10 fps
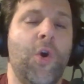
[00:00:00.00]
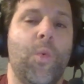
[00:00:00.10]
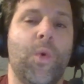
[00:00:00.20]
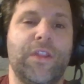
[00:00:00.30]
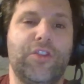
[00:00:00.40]

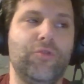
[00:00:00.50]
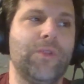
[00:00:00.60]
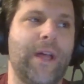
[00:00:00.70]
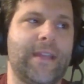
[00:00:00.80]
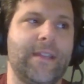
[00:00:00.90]
what you
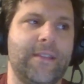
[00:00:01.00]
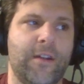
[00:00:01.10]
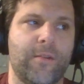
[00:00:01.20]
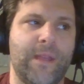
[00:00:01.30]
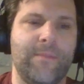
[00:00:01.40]
like in the
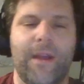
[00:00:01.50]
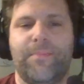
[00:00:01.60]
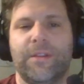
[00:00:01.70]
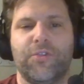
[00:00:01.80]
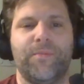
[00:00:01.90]
army might
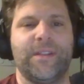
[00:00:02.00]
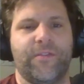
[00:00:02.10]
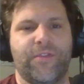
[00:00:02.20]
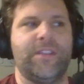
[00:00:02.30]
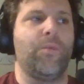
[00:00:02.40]
be a little bit
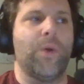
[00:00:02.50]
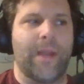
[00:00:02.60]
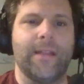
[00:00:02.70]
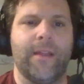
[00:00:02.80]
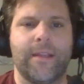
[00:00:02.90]
different than what
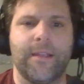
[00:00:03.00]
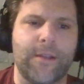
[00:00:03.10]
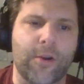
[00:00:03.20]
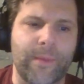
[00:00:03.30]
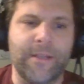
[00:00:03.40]
I like in
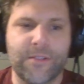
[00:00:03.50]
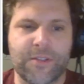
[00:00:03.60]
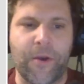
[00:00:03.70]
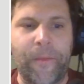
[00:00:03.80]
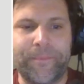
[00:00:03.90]
the army.
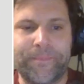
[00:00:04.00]
So.